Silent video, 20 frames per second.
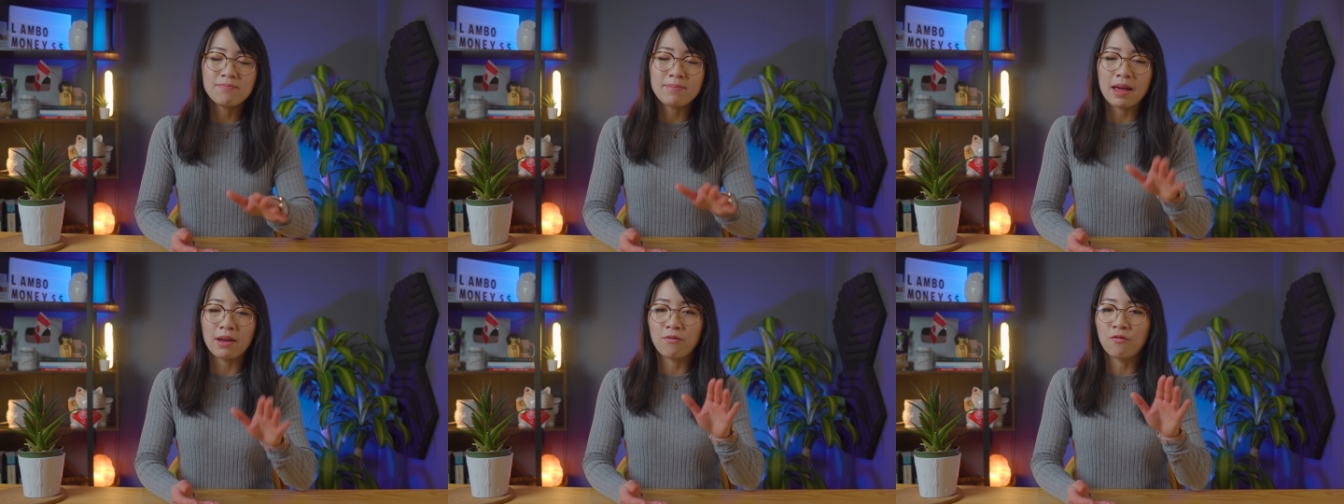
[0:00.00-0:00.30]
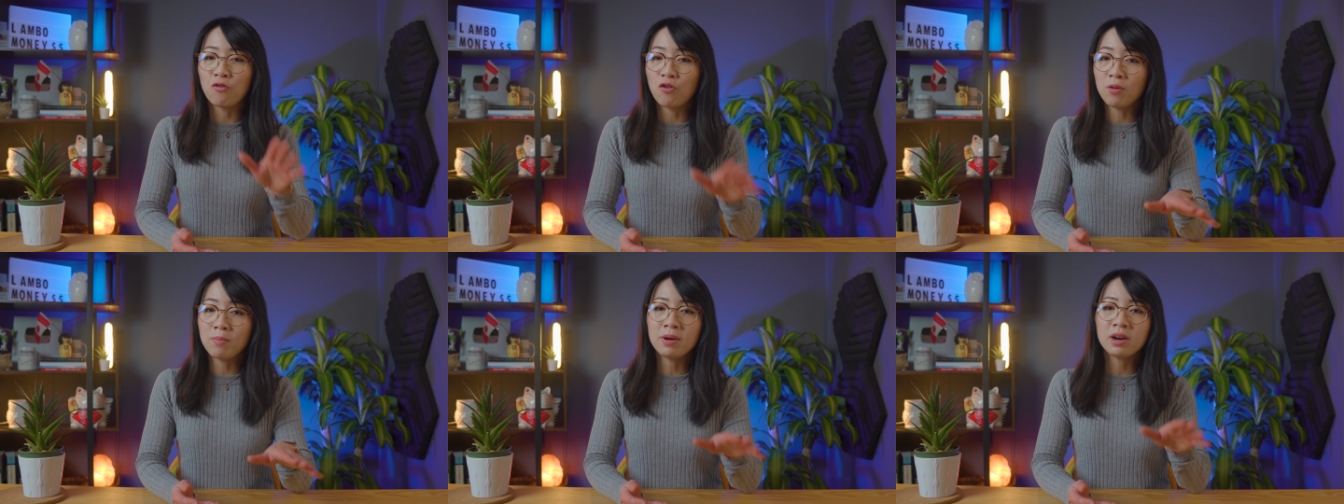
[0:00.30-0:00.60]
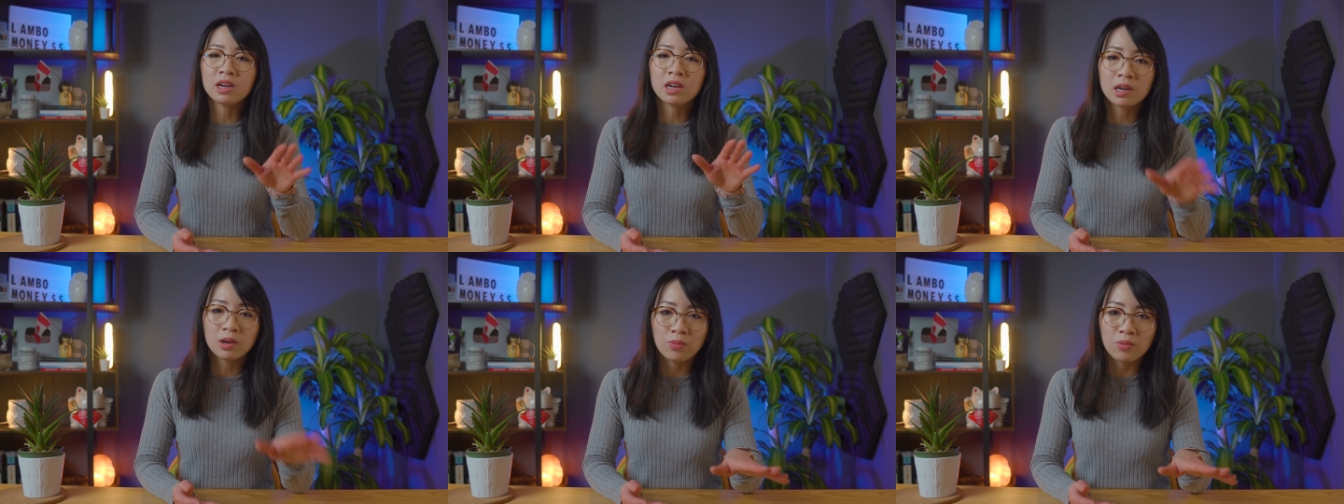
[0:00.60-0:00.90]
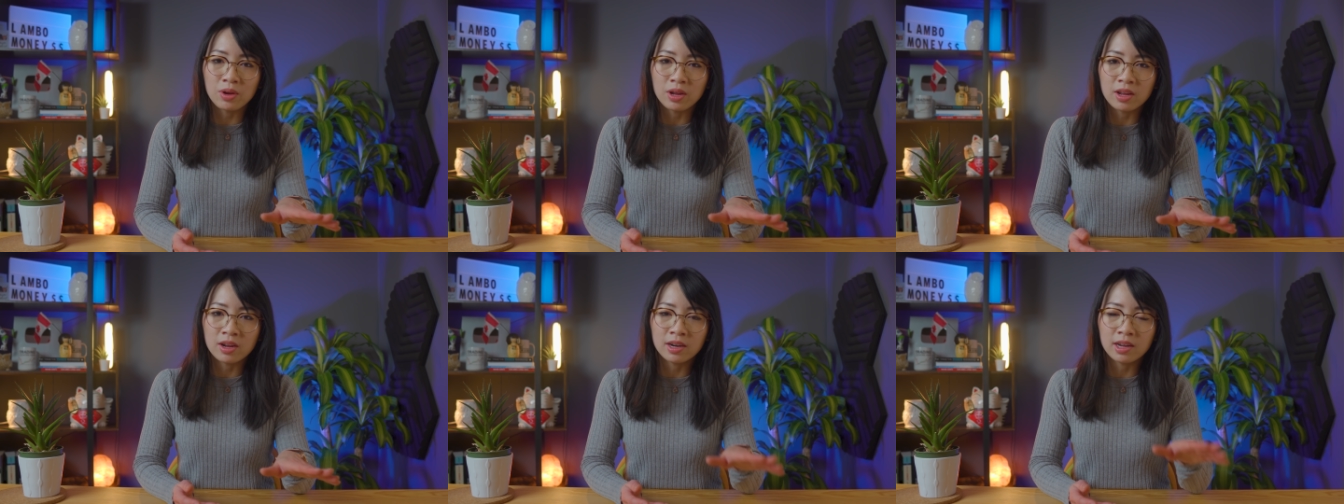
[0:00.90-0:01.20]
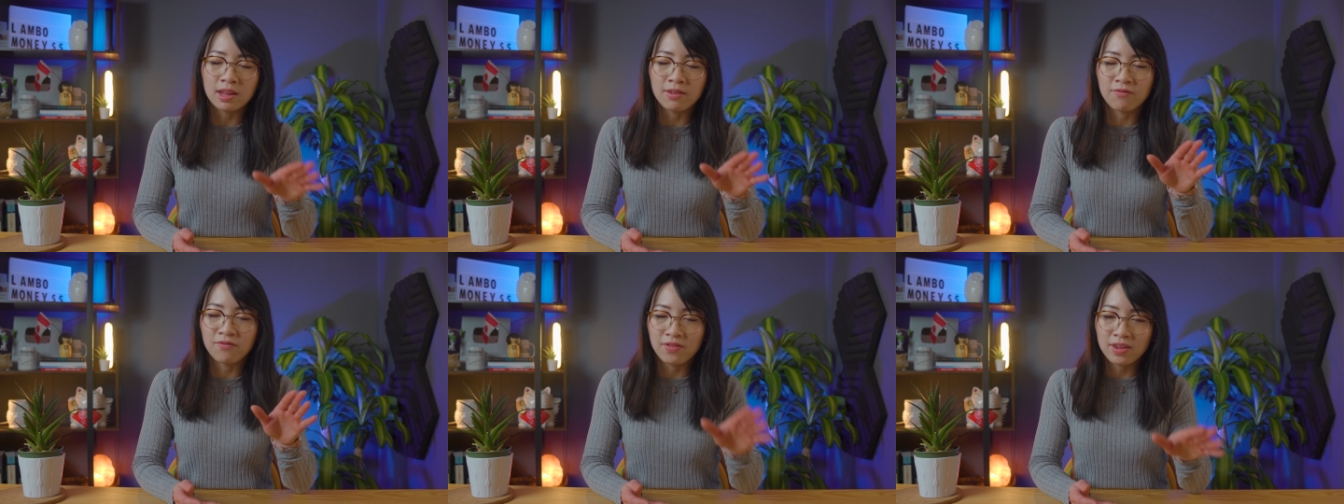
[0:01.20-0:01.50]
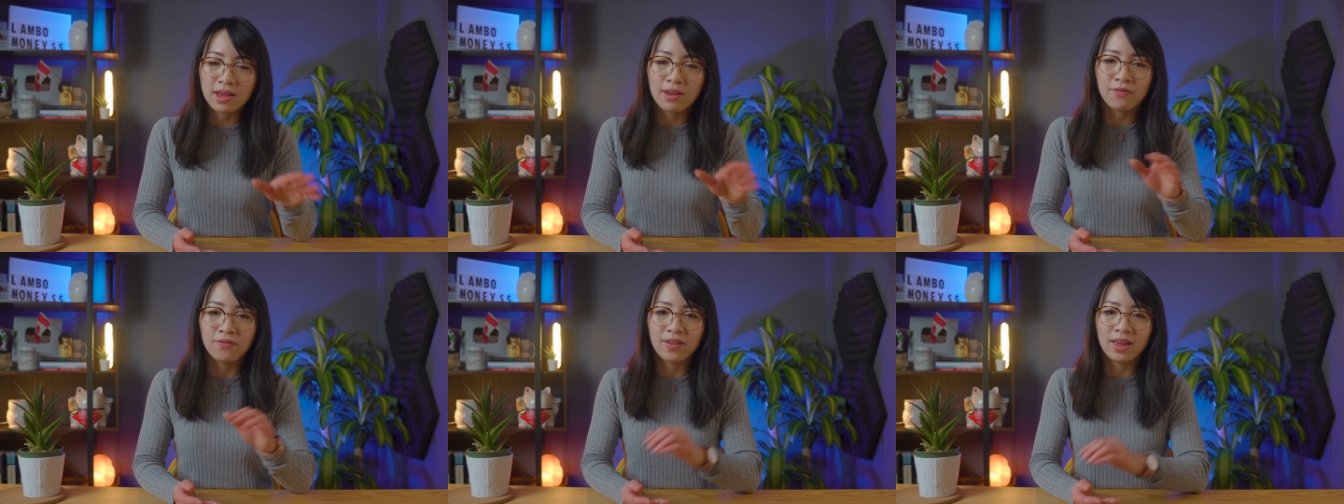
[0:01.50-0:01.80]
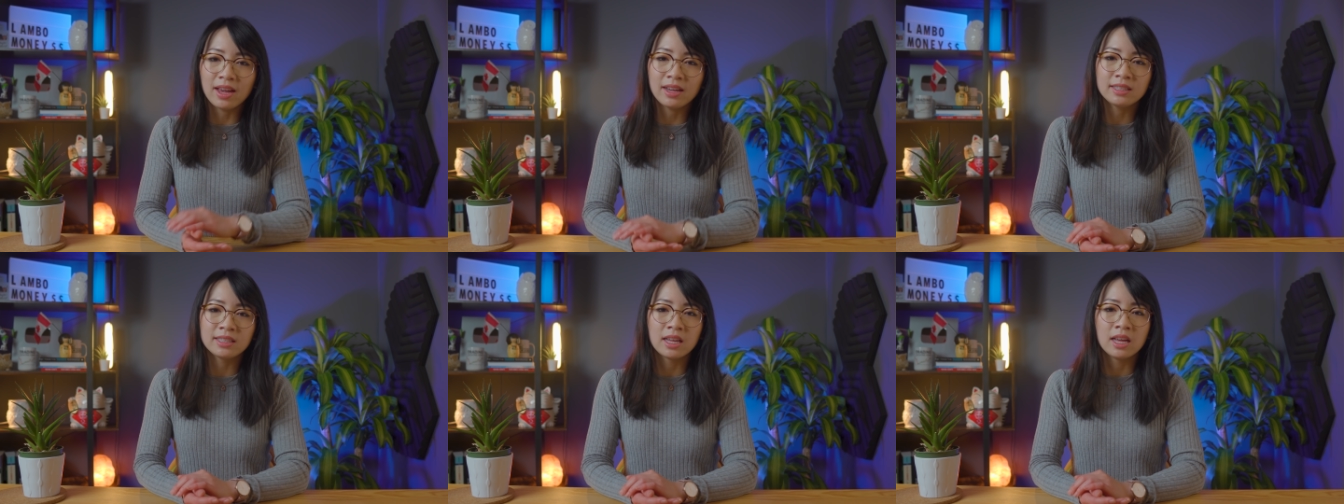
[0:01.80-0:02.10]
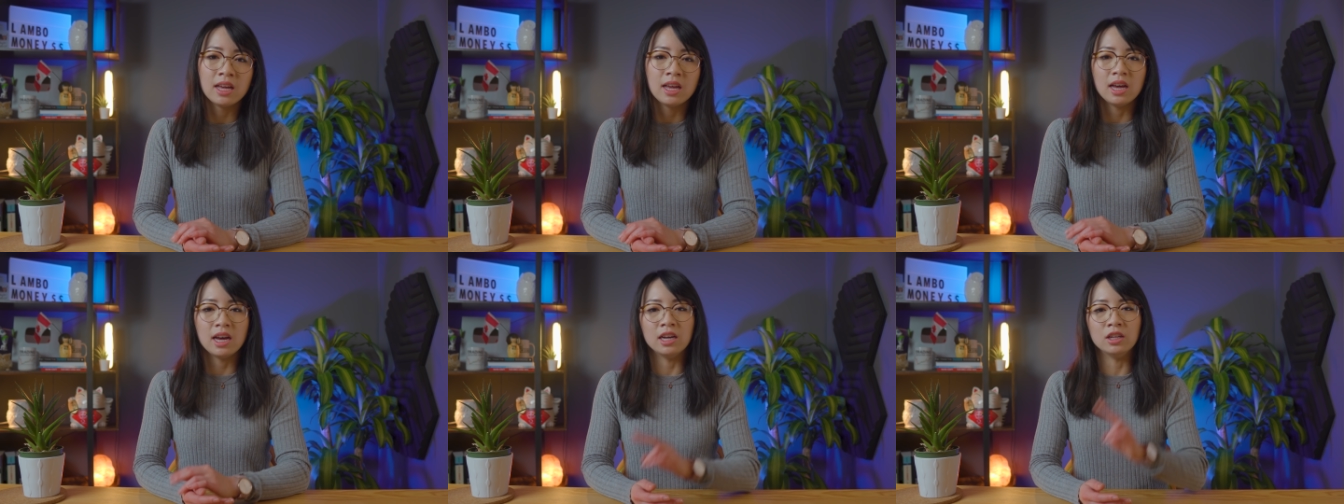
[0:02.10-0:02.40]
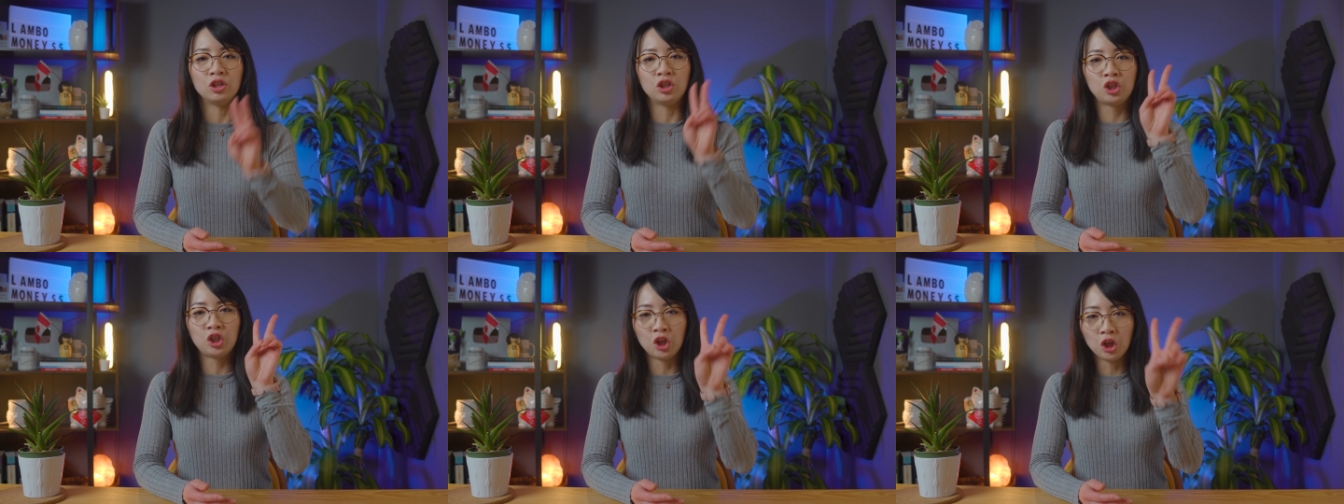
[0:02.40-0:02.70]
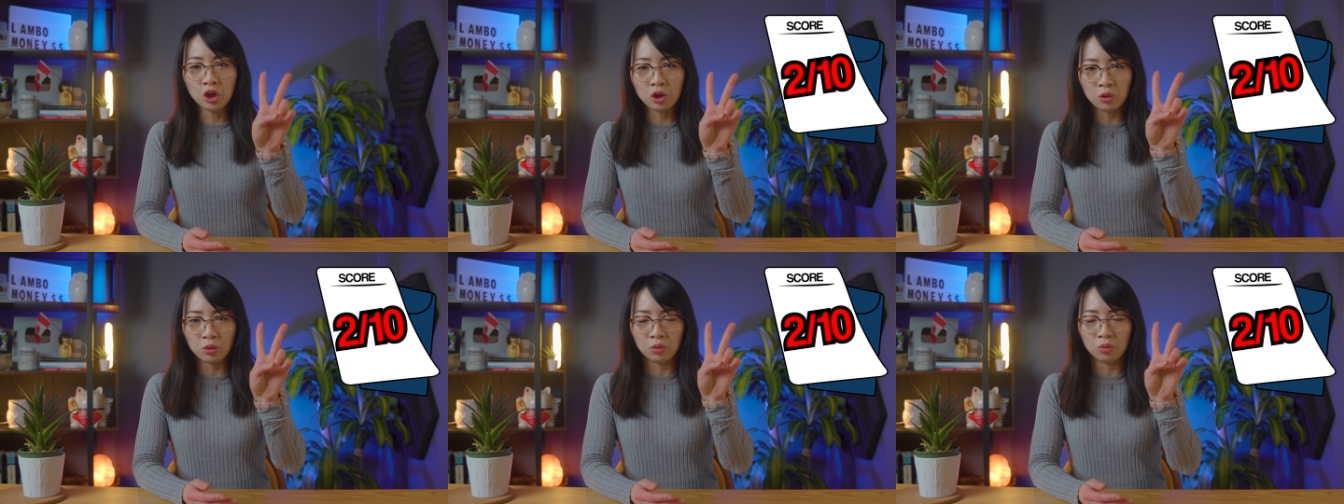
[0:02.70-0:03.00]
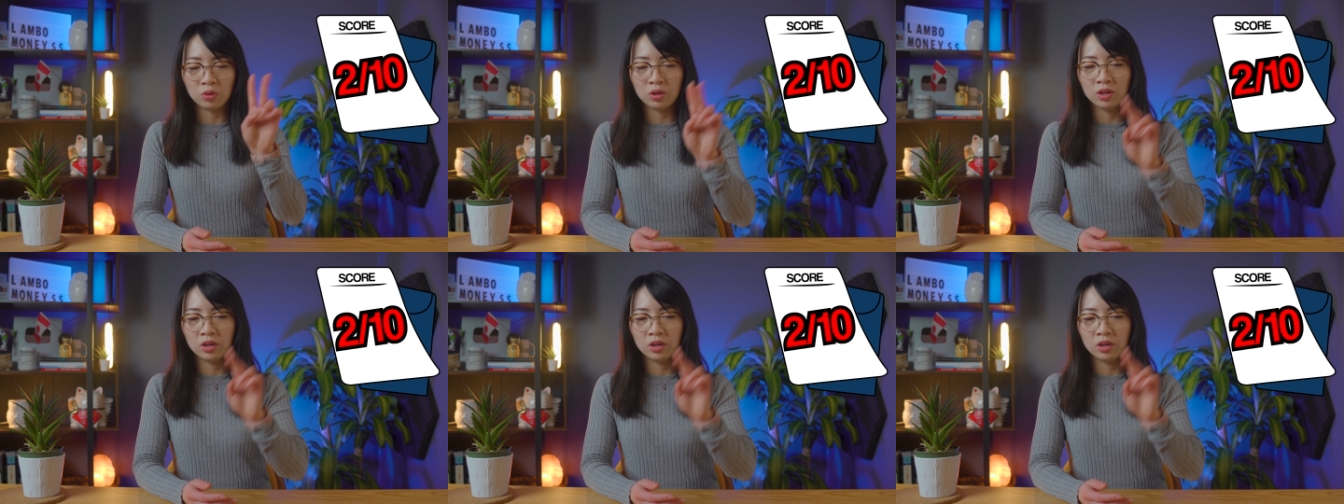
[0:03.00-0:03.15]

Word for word: my former career in VFX a 2